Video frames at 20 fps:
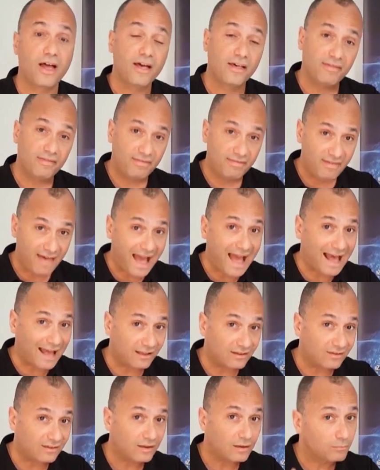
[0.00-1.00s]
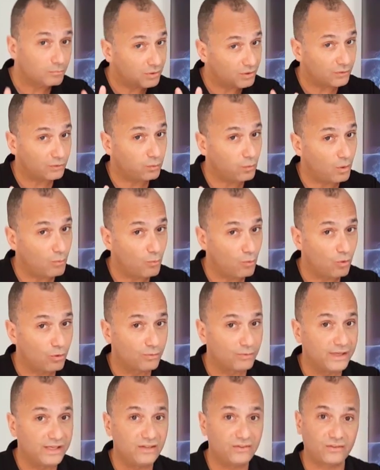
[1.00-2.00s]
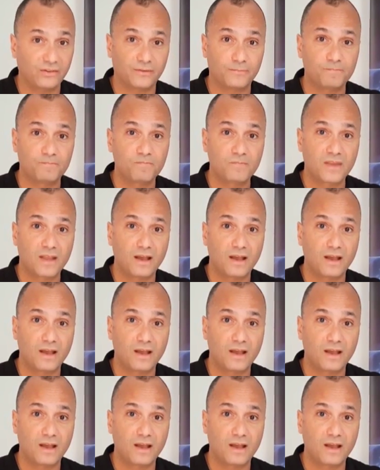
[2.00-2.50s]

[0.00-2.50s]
That plus one more reason.